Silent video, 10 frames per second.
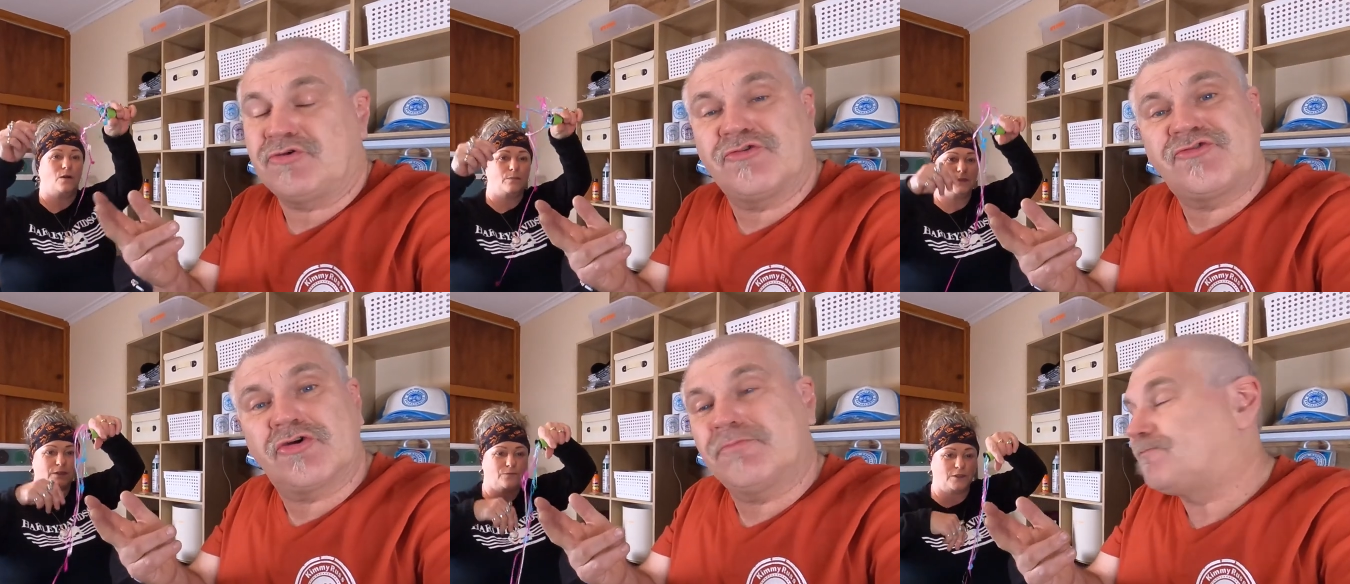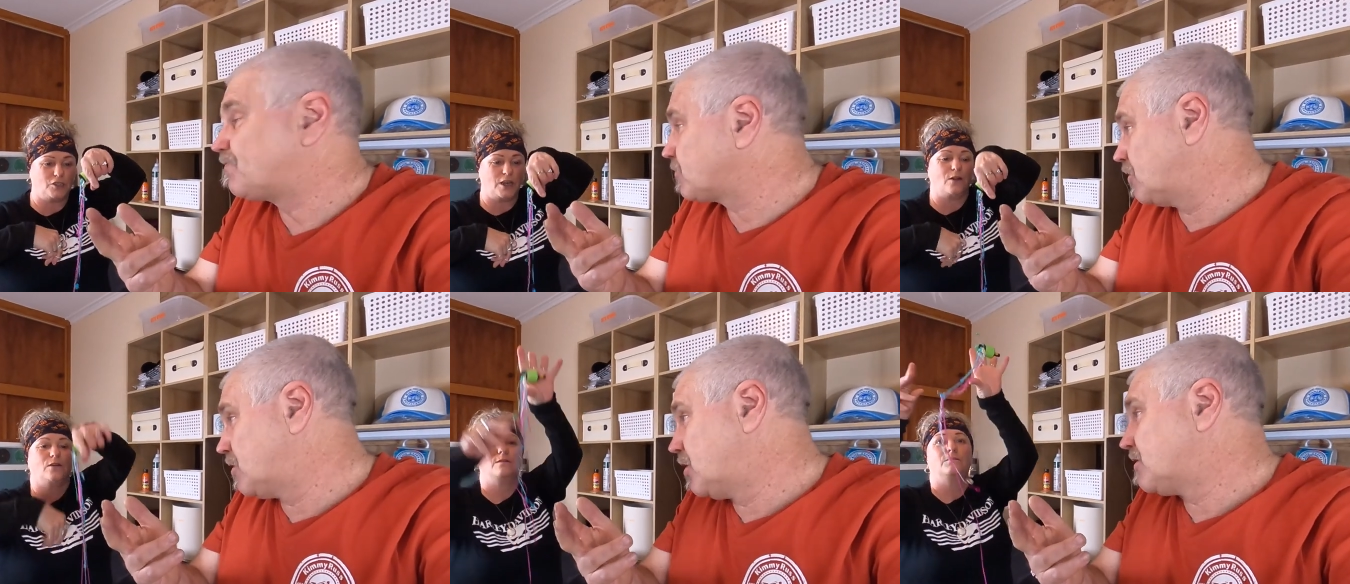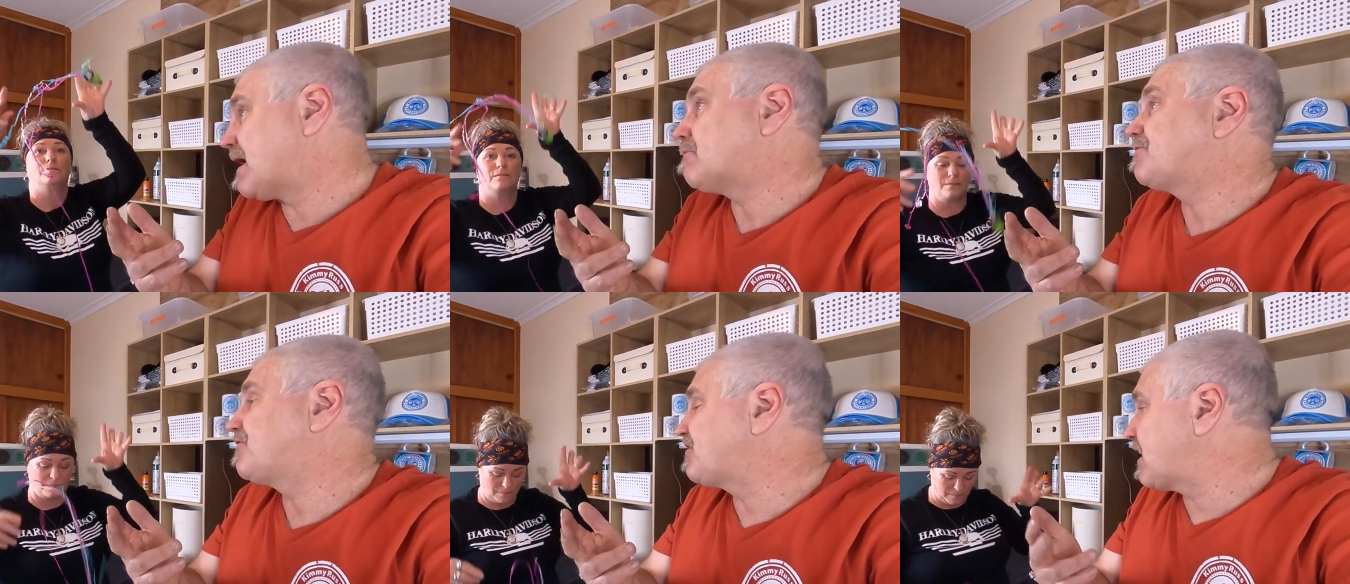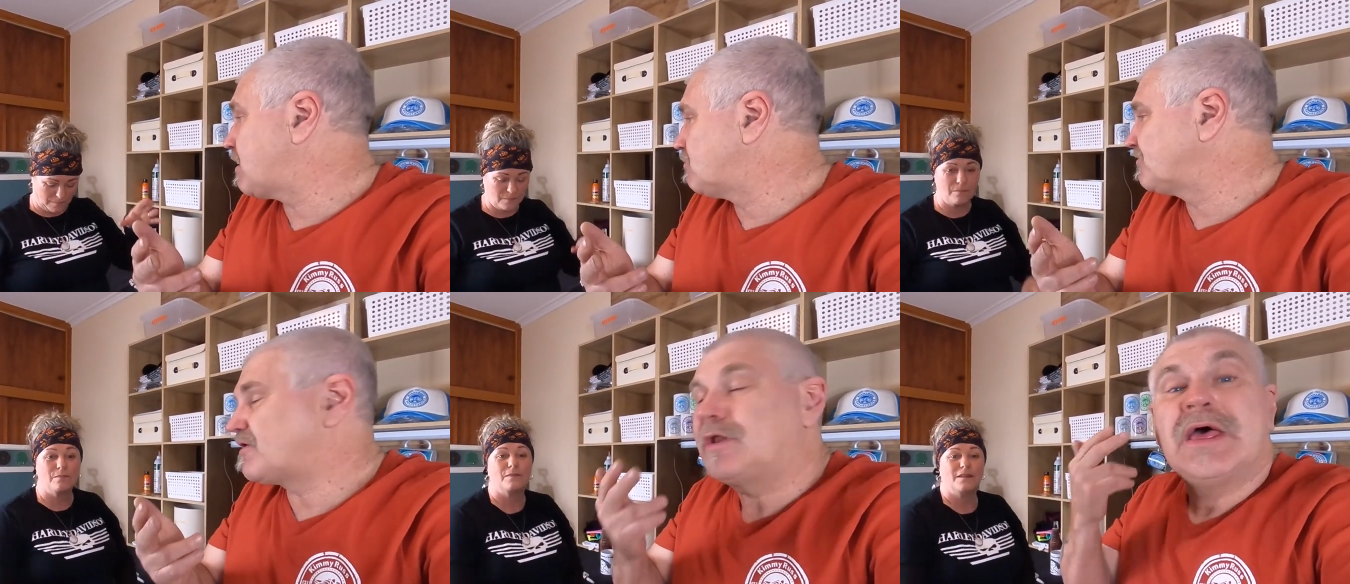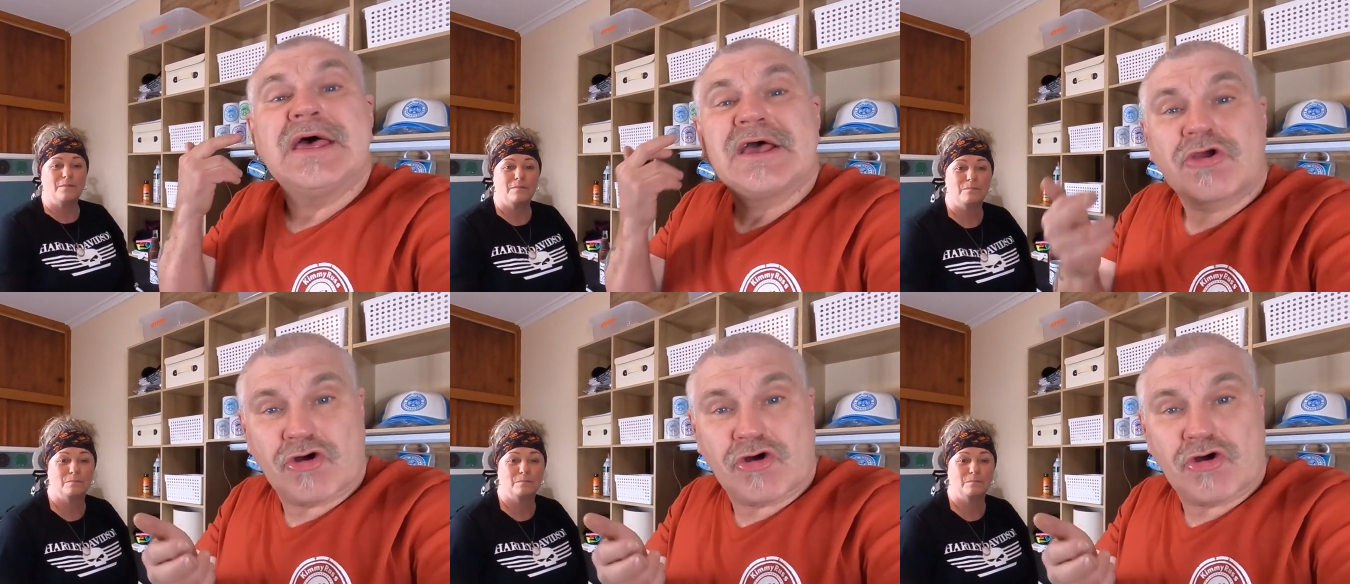Speaker 1: That one was for Sharon. That was for Sharon, was it? Yeah.